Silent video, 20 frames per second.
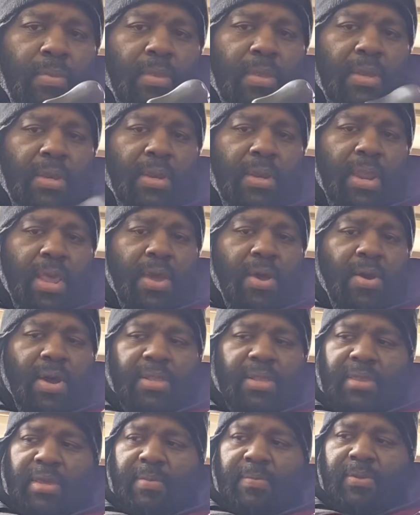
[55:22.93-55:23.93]
now I
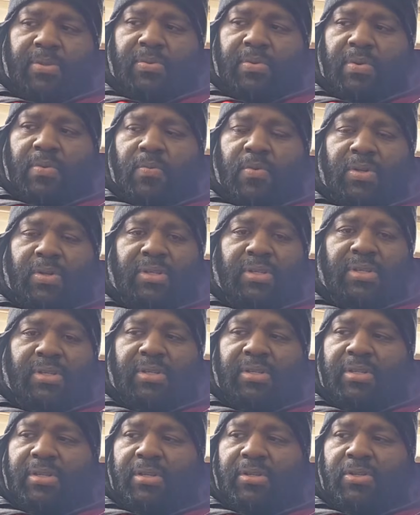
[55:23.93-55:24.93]
think between
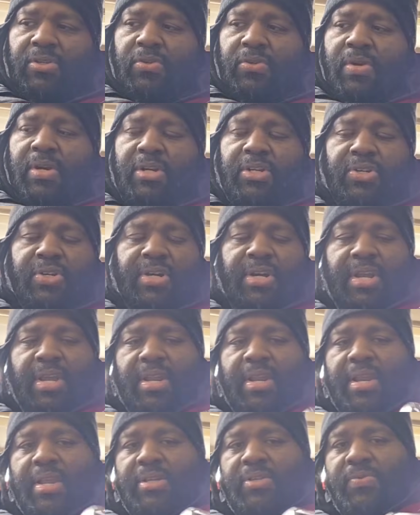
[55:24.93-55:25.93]
160 and 200,
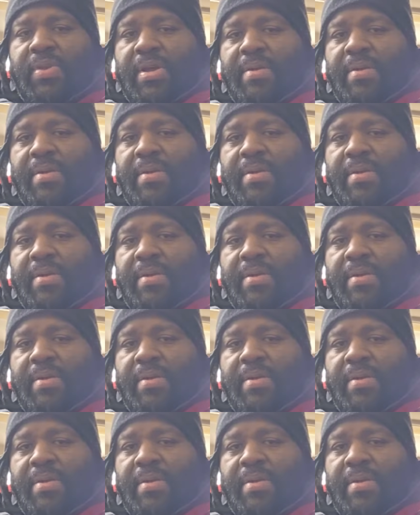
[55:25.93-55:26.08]
and this one I